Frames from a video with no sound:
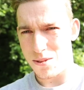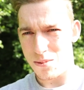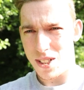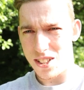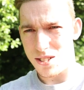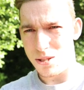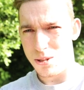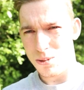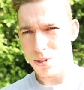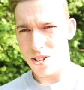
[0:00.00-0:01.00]
We are
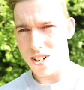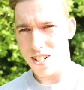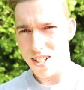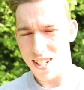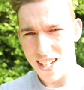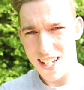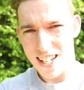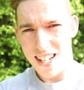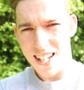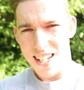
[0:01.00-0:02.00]
all trying to
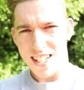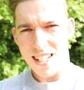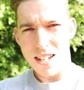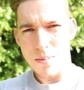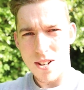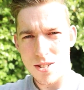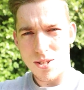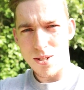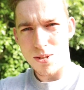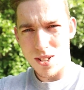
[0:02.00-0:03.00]
keep our
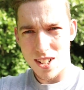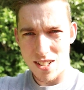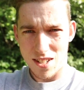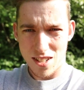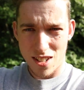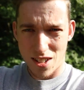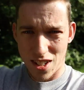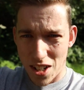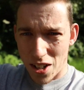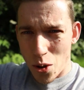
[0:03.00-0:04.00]
social distancing.
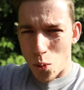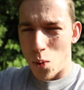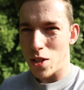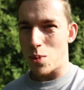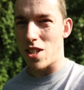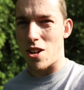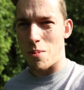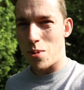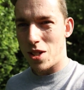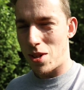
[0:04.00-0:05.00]
Which way's up?
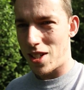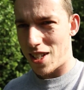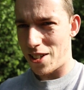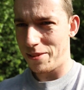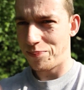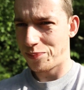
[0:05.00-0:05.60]
Which way's down?